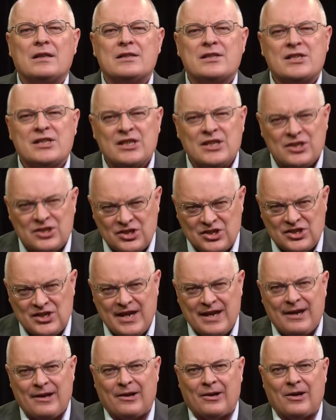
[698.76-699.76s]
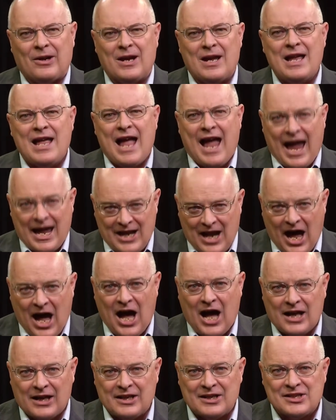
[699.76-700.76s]
sincere and
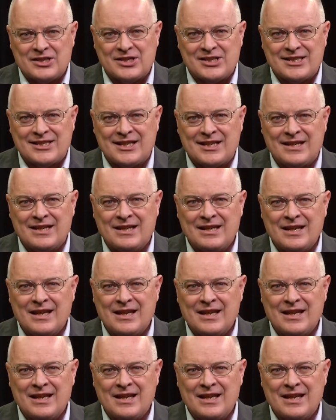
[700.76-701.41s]
honest.